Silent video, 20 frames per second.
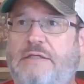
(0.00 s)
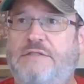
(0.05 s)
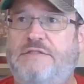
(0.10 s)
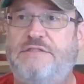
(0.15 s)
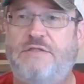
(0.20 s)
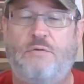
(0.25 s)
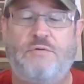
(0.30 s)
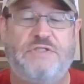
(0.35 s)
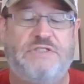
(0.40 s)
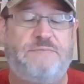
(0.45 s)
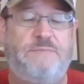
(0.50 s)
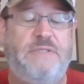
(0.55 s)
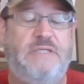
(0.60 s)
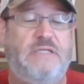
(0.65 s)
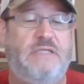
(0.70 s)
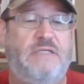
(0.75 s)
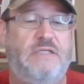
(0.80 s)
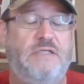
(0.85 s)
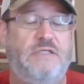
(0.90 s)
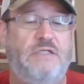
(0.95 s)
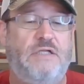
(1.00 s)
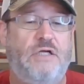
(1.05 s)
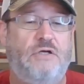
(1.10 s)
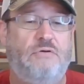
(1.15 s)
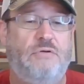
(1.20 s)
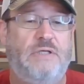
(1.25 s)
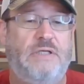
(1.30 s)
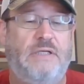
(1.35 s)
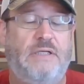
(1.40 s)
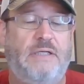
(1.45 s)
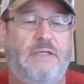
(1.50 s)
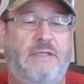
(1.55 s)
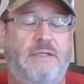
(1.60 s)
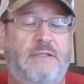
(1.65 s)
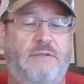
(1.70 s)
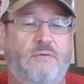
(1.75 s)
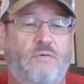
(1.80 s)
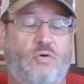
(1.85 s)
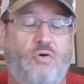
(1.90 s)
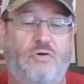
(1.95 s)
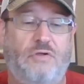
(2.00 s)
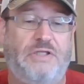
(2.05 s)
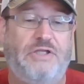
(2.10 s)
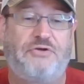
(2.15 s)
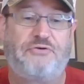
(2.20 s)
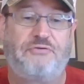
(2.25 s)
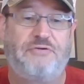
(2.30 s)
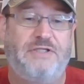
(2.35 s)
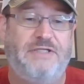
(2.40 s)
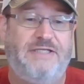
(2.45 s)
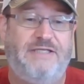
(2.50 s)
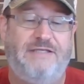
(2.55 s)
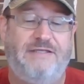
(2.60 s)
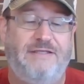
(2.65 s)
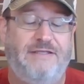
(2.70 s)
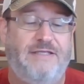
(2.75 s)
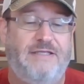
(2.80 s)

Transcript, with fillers: so to speak, you know, uh, or literally.